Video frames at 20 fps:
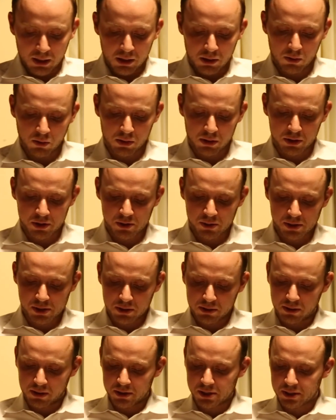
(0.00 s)
He ordered to his
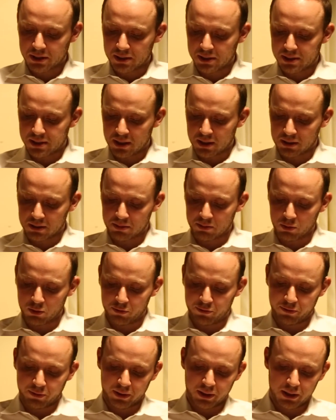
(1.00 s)
heart's content,
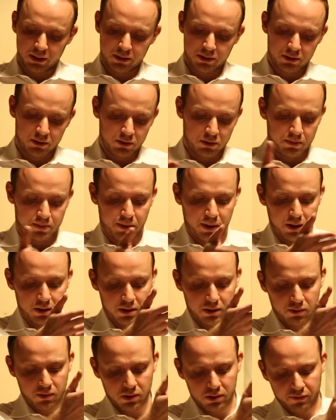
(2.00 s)
moule frites, good
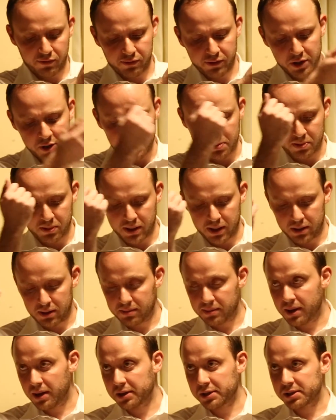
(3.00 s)
butter, warm fresh bread,
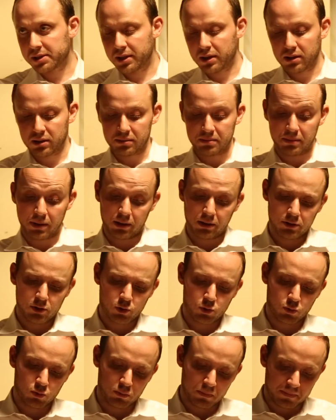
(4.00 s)
a monk sale,
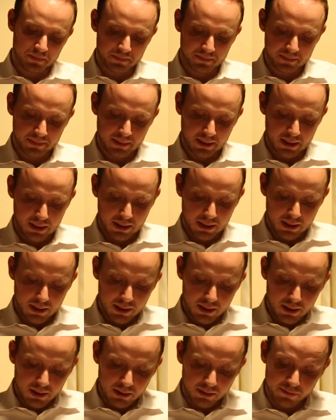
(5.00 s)
baritsu.
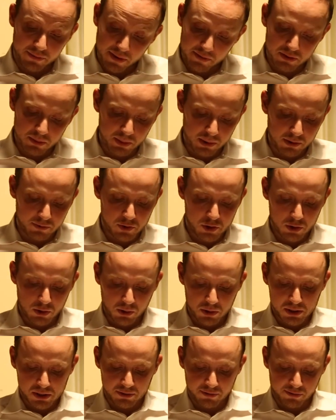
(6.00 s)
The favorite butt of
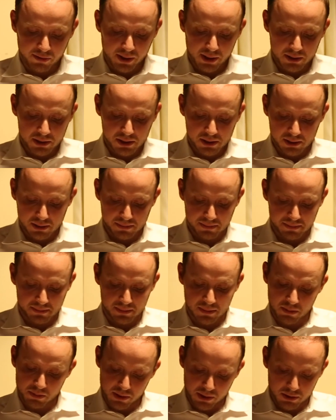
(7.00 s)
jokes in France,
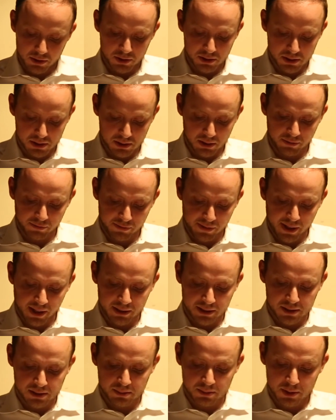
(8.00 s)
the Belgians did in
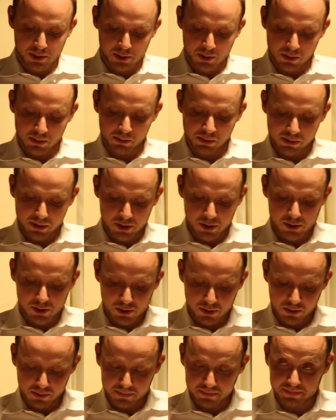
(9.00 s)
fact some certain
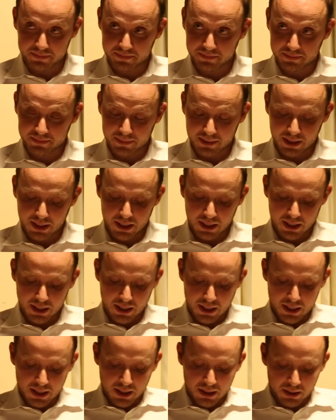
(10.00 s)
pleasures know.
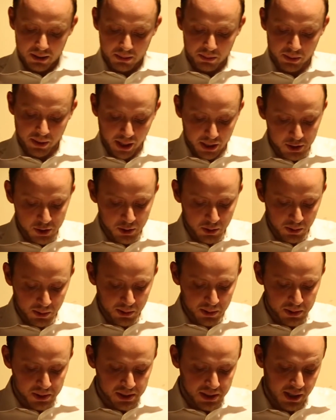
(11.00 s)
Black
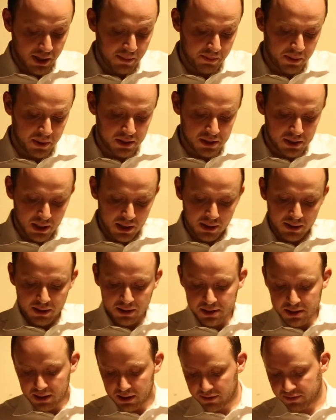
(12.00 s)
Scholes, the MPT,
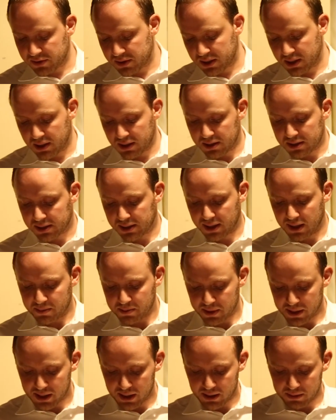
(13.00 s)
the TFT,
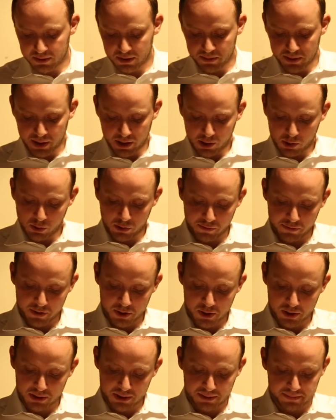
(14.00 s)
CAPM, the beta
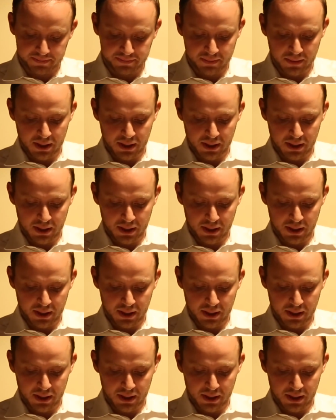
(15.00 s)
coefficient.